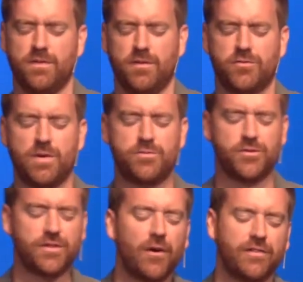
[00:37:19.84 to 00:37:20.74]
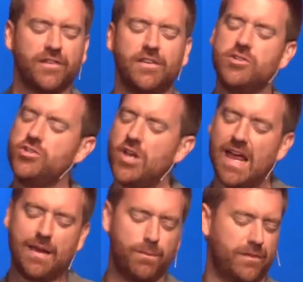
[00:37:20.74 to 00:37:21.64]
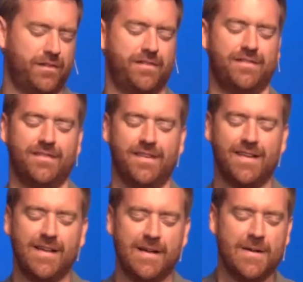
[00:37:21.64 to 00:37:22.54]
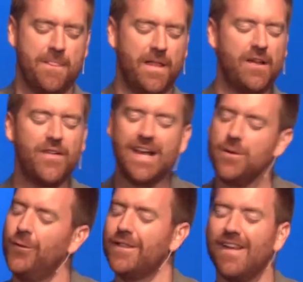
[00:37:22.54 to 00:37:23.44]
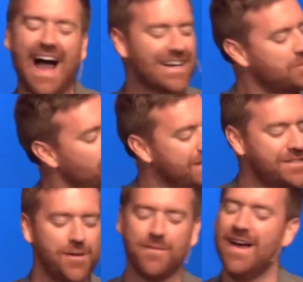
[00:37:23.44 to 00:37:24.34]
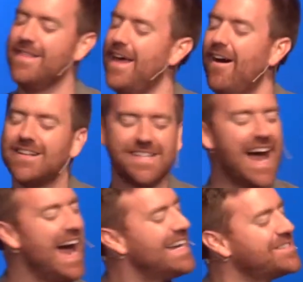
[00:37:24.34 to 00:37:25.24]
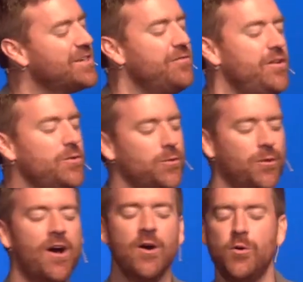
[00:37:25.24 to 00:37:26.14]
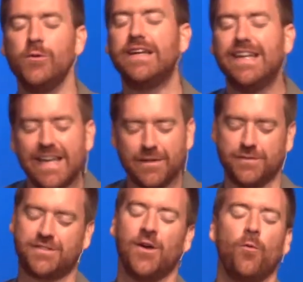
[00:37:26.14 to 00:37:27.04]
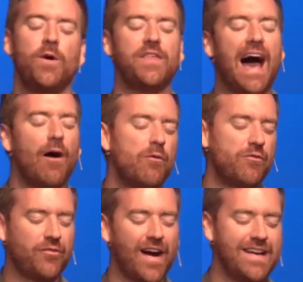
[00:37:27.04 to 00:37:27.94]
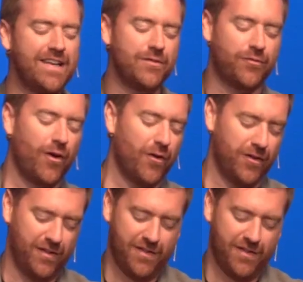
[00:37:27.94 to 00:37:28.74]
the scripture tells us in James that if anyone lacks wisdom, they ought to ask of you, who gives without finding fault.